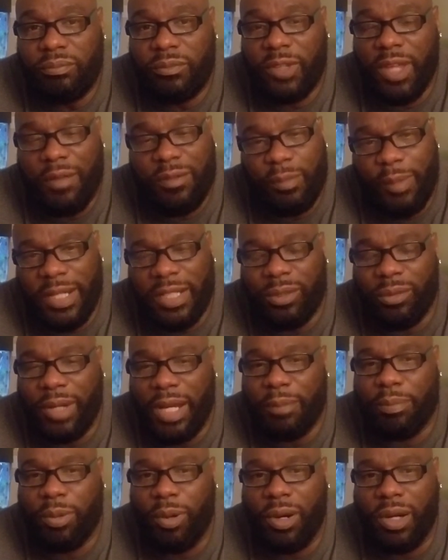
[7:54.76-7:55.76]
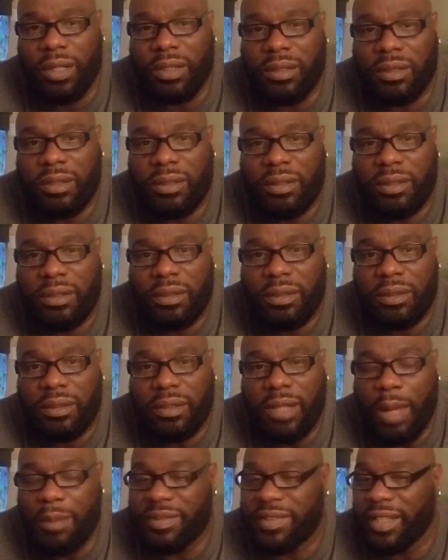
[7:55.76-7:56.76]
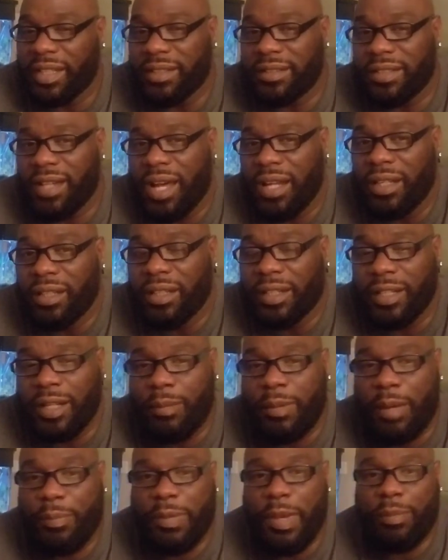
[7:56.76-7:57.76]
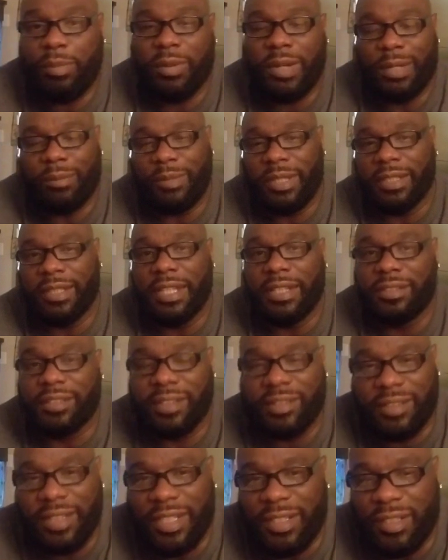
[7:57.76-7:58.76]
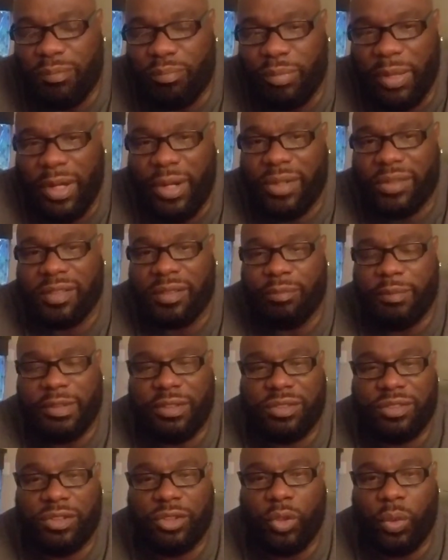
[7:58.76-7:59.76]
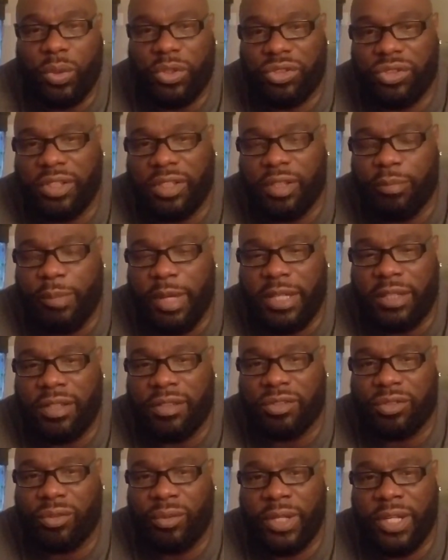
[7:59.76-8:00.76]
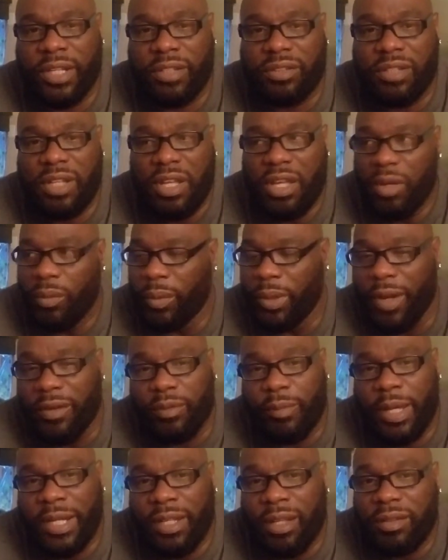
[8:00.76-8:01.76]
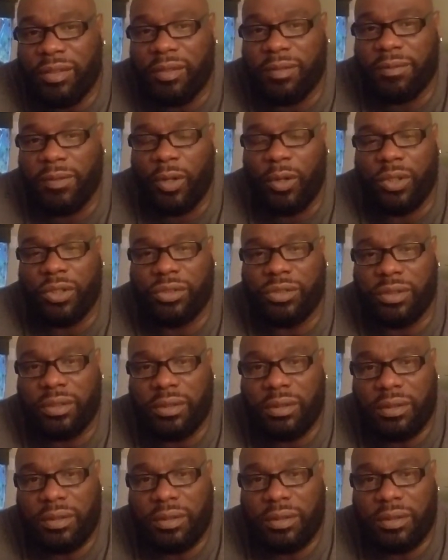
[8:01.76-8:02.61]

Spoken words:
Everybody do their part. I'm sick and tired of looking at my people like, man, and just getting embarrassed and doing shit and making us cringe when everybody else is flourishing.